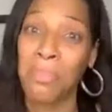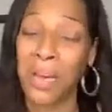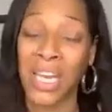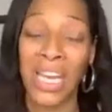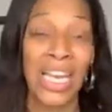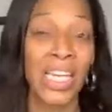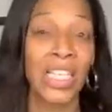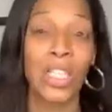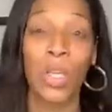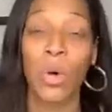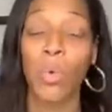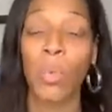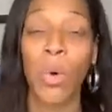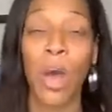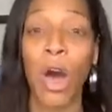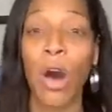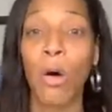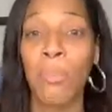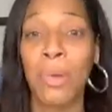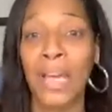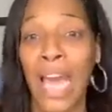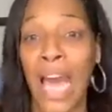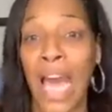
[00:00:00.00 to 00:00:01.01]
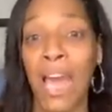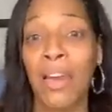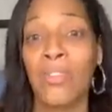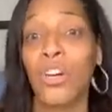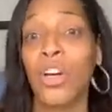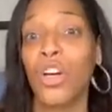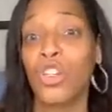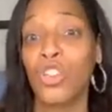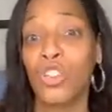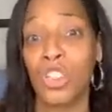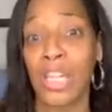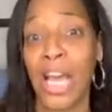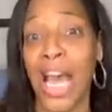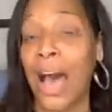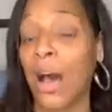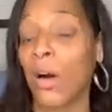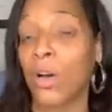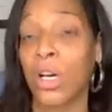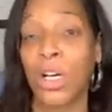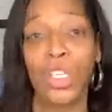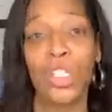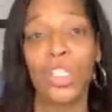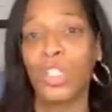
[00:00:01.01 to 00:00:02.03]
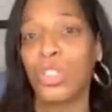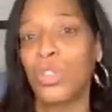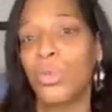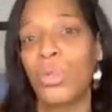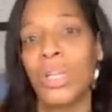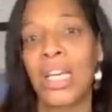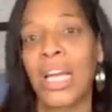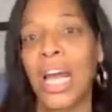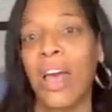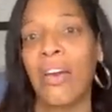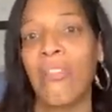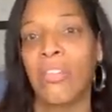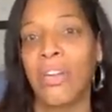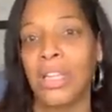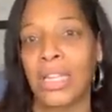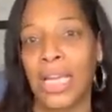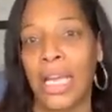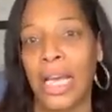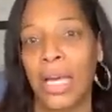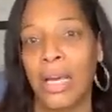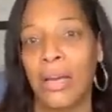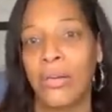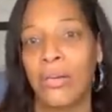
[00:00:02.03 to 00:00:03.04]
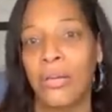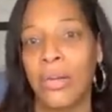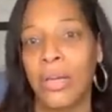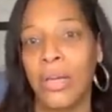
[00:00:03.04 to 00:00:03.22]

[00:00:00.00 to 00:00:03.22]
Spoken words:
but he's a well-behaved, good child, good student, everything.